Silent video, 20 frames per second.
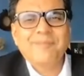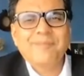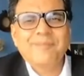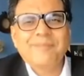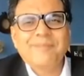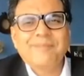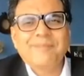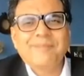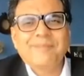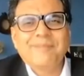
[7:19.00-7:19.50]

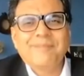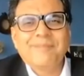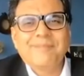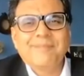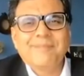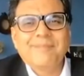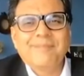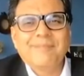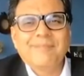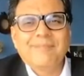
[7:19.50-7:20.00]

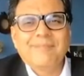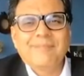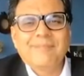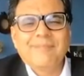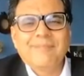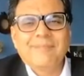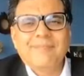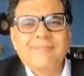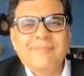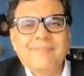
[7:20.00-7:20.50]

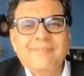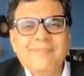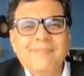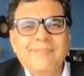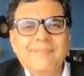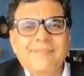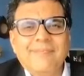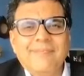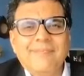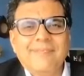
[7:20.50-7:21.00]

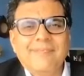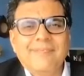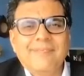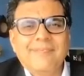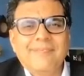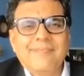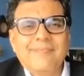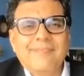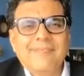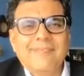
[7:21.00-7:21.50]

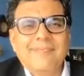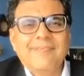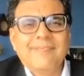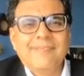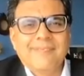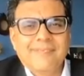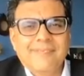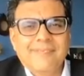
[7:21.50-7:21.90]
(not speaking)